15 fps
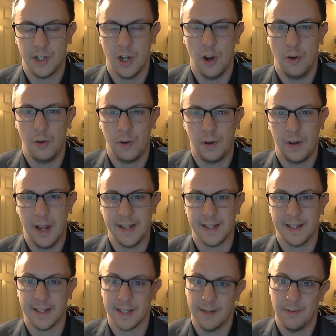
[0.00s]

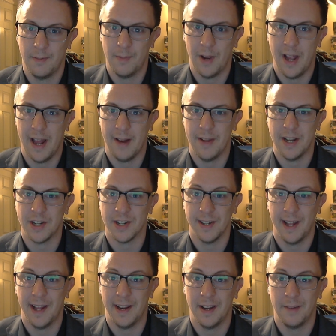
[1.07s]
showcasing some of my
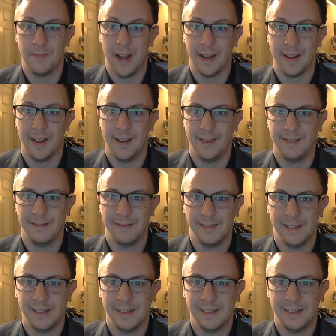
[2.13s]
animation I did back then.